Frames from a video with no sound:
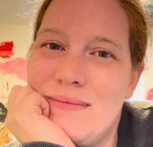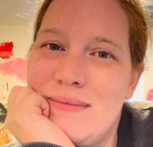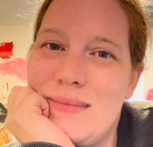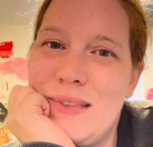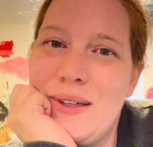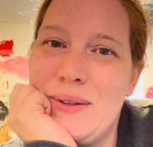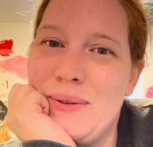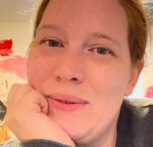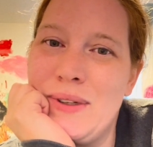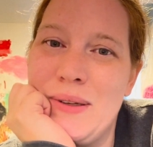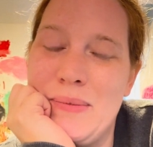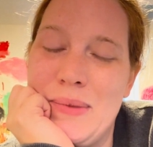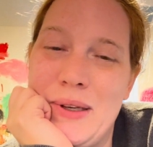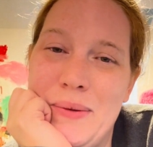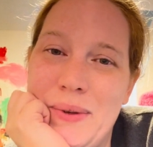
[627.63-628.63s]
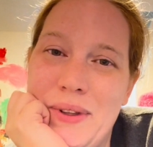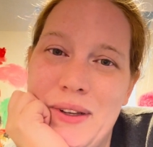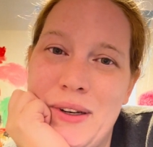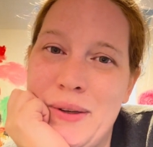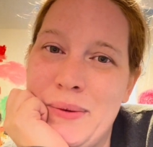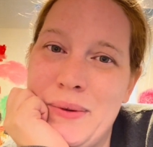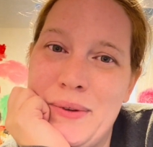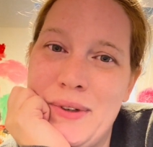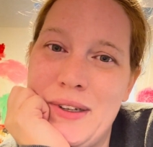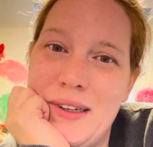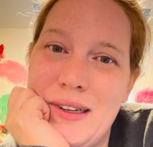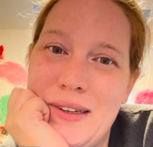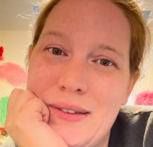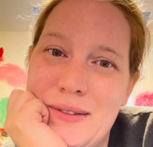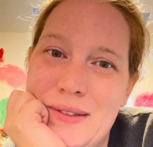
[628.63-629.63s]
I don't want to be with anyone right
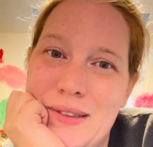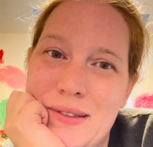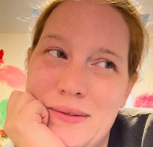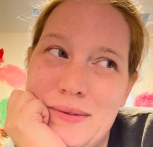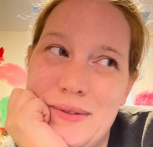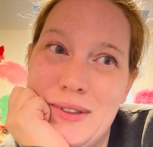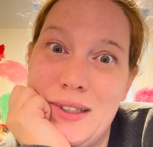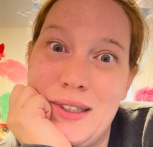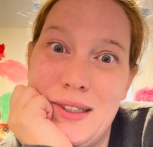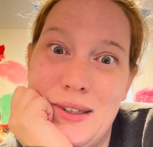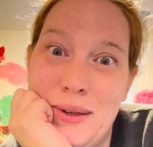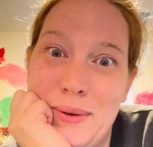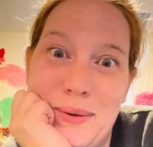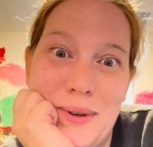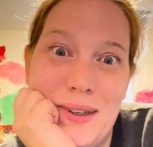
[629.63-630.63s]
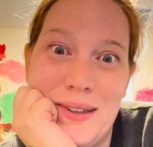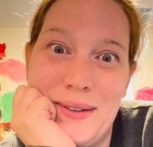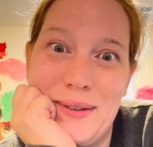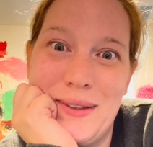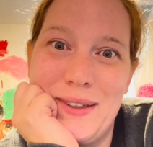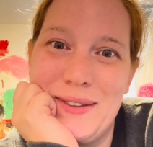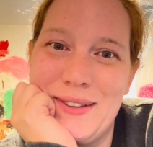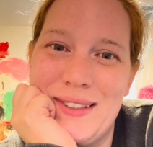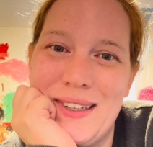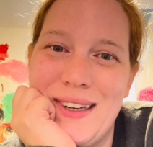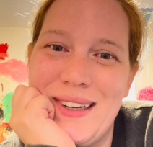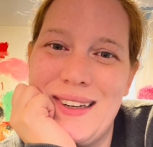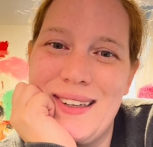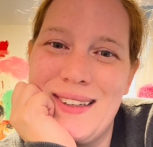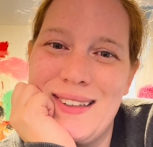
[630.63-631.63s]
now, and I really don't want to go
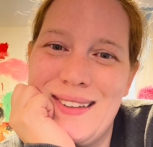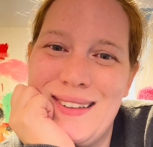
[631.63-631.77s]
outside.